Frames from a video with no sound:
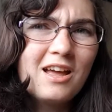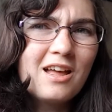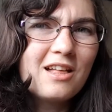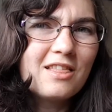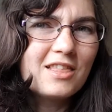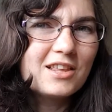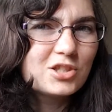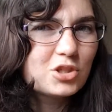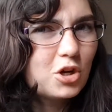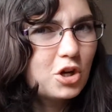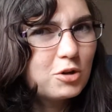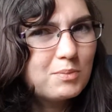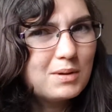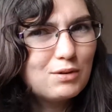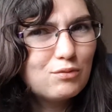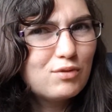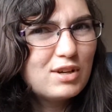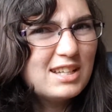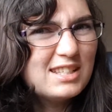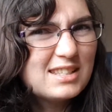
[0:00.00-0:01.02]
there's got to be
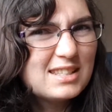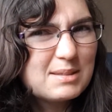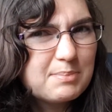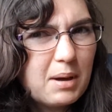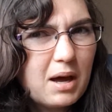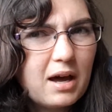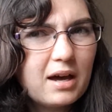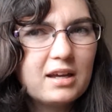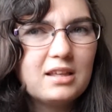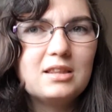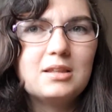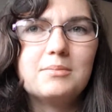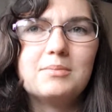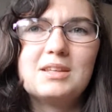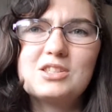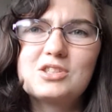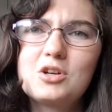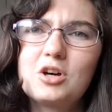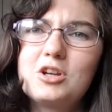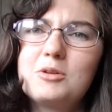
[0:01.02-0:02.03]
reasons behind them.
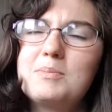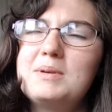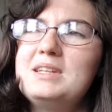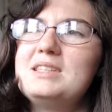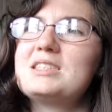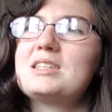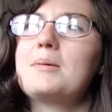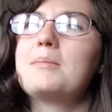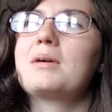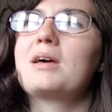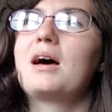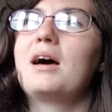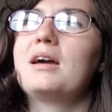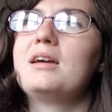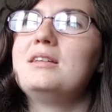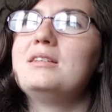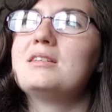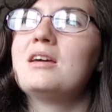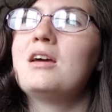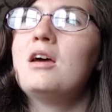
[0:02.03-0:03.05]
There's got to be some
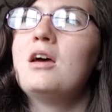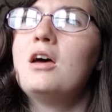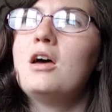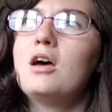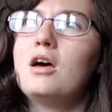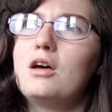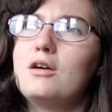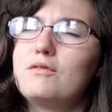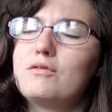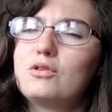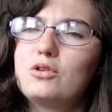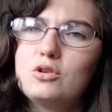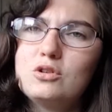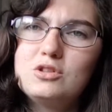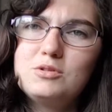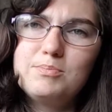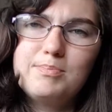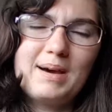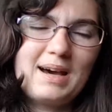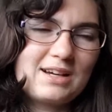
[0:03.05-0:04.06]
kind of good
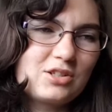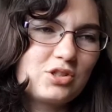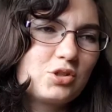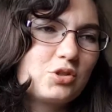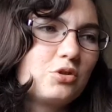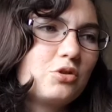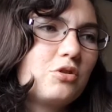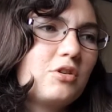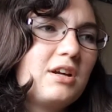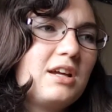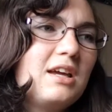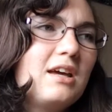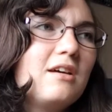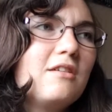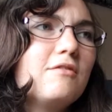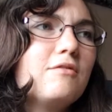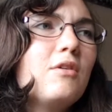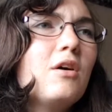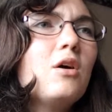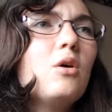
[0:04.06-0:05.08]
backstory of
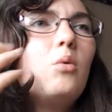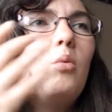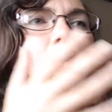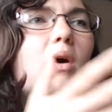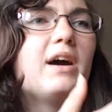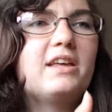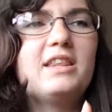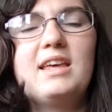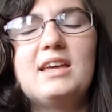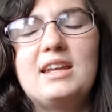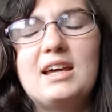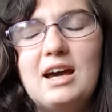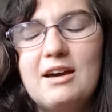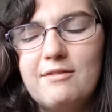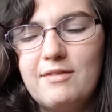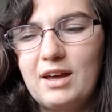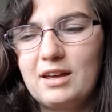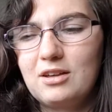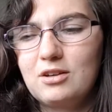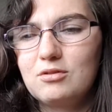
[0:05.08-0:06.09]
why they'd have
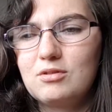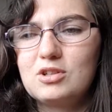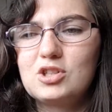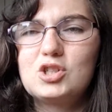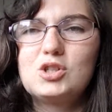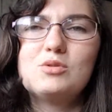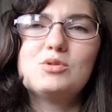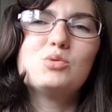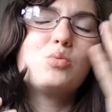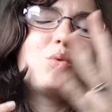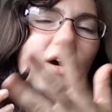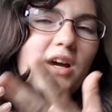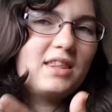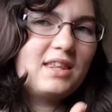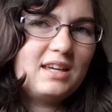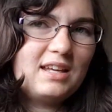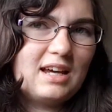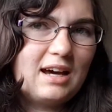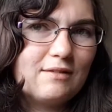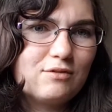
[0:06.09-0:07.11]
anger issues, why
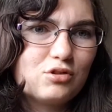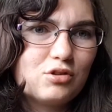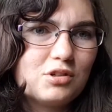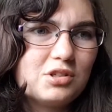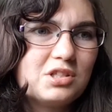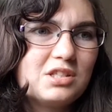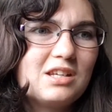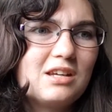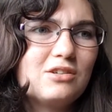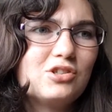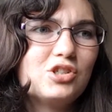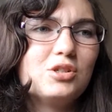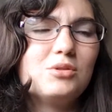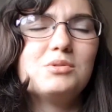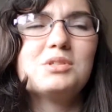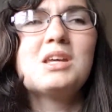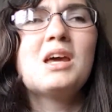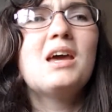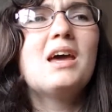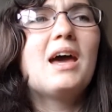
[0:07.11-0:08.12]
they'd have trust
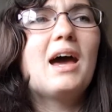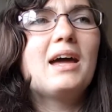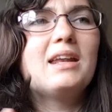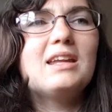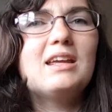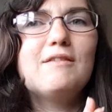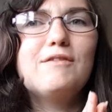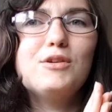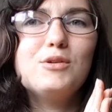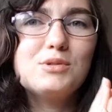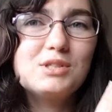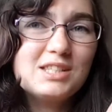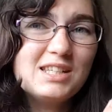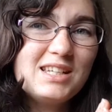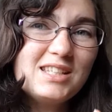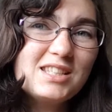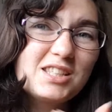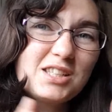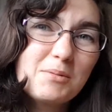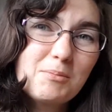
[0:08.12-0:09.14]
issues. And if you see
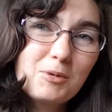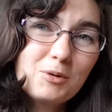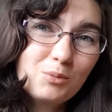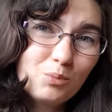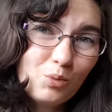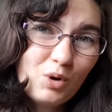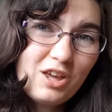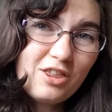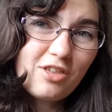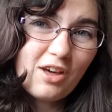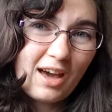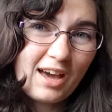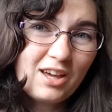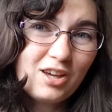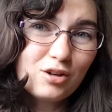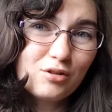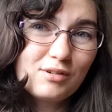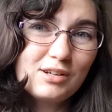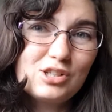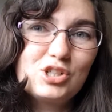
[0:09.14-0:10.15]
someone with
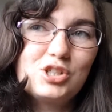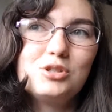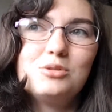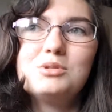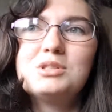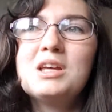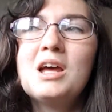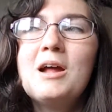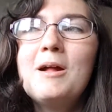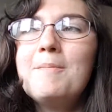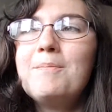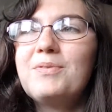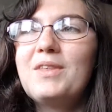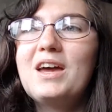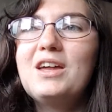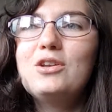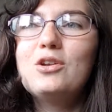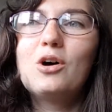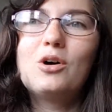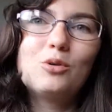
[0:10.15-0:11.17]
anger issues, they're
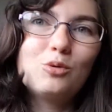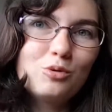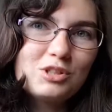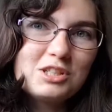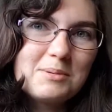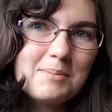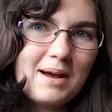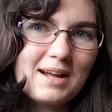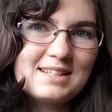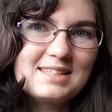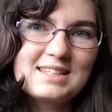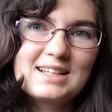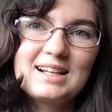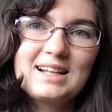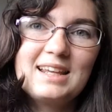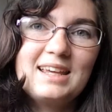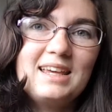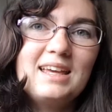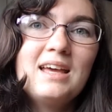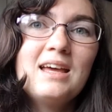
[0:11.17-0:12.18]
not
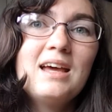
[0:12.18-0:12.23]
automatically